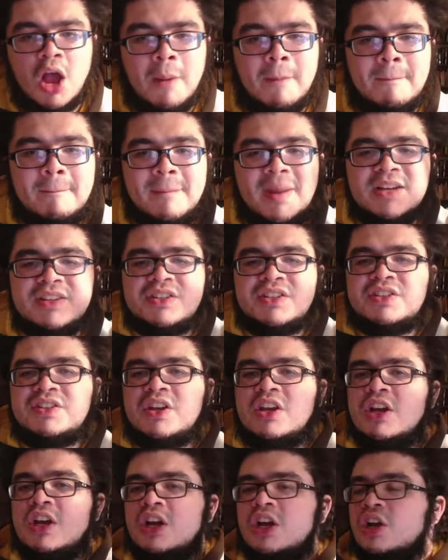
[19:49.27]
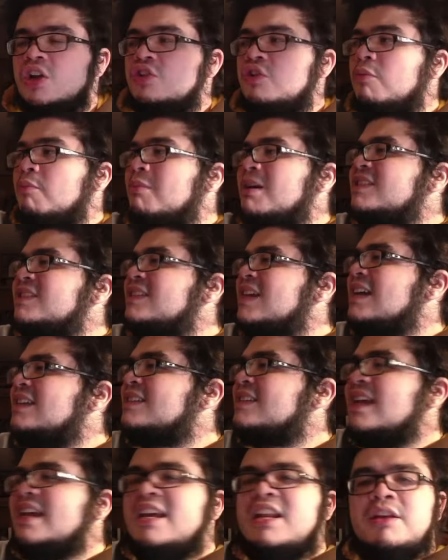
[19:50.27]
Must I
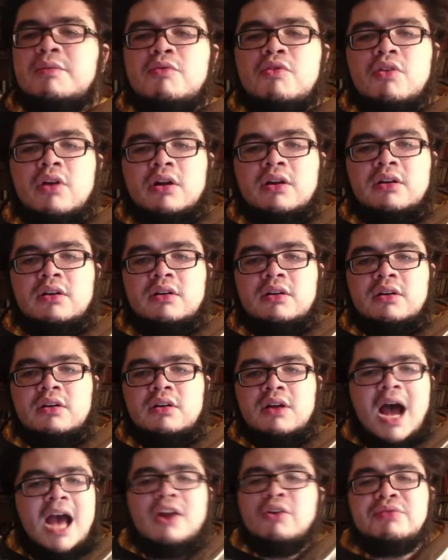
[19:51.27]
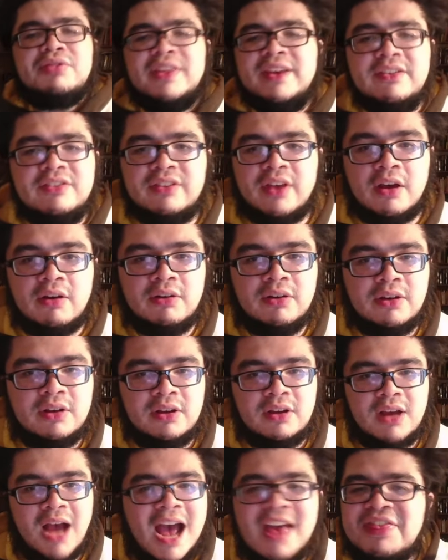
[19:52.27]
say any more? I don't think so.
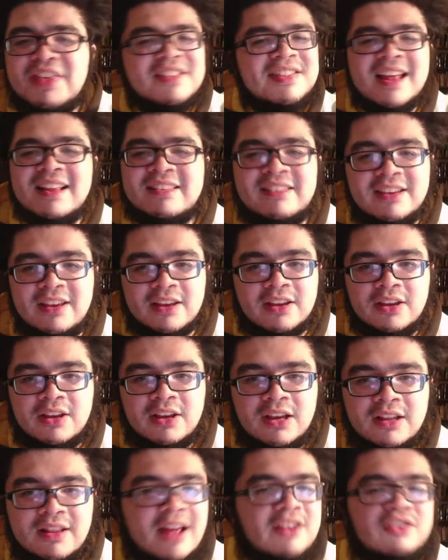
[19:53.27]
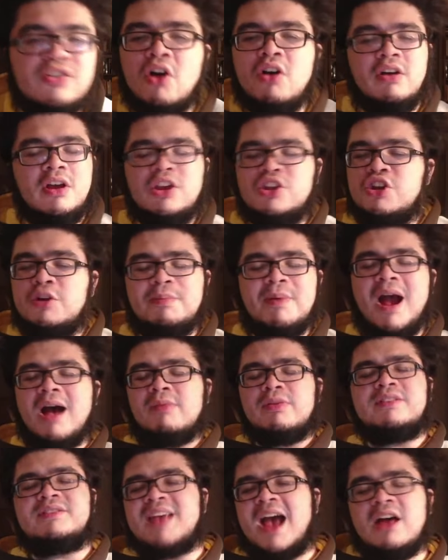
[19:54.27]
I think that's it. That's all. You're
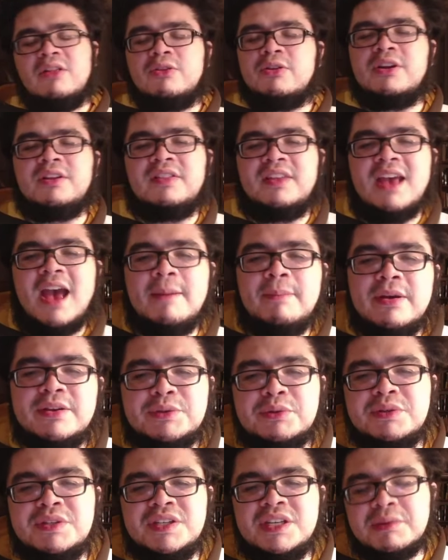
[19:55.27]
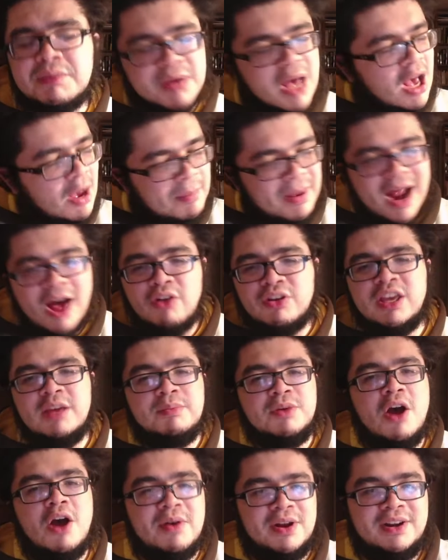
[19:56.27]
probably downloading the app as we speak, but I'll
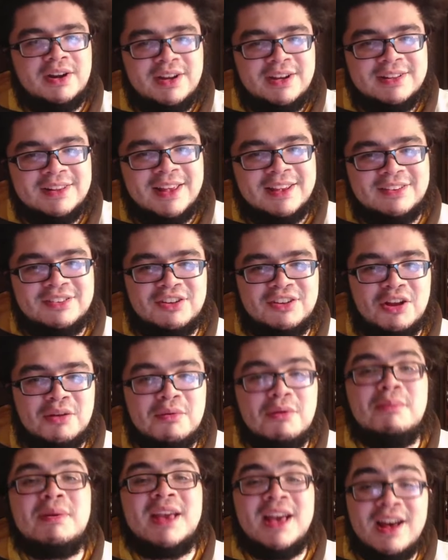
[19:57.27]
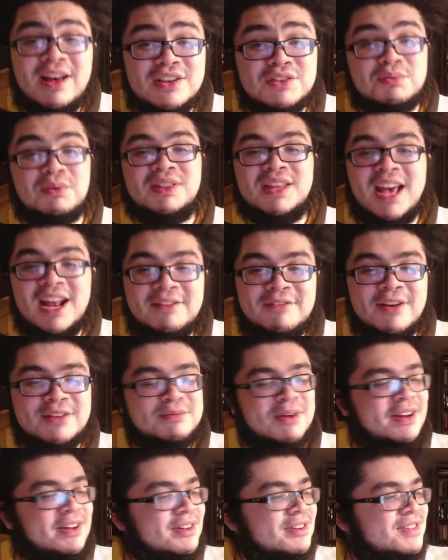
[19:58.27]
keep going, ladies and gentlemen, because with the NFL
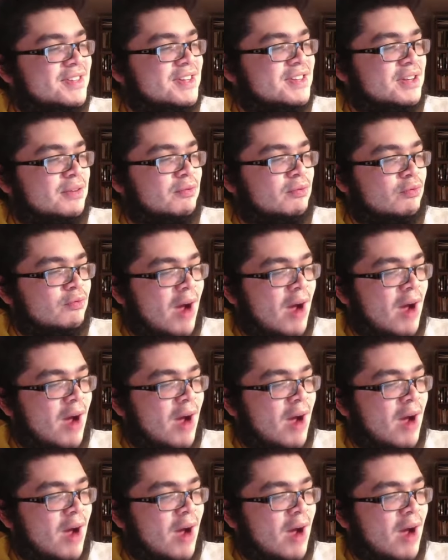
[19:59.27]
regular season